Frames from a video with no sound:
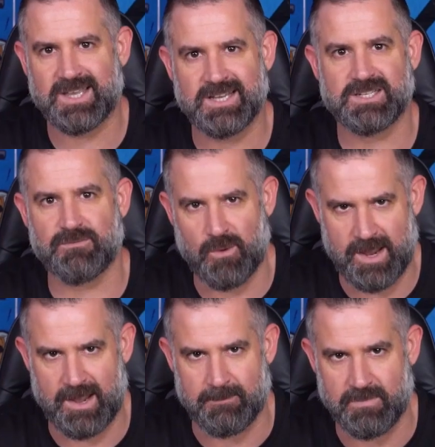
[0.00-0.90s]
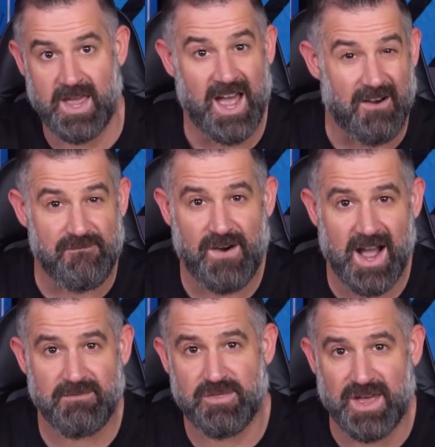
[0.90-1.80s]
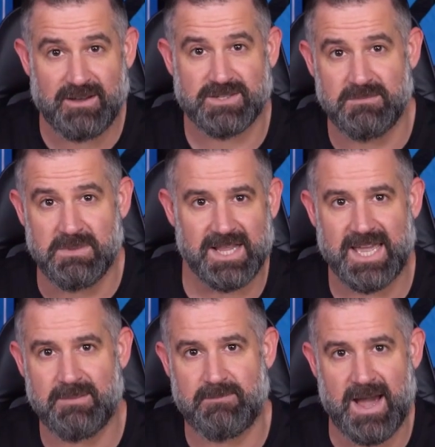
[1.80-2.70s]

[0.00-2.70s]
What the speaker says: gigs of RAM, a 5,000 milliamp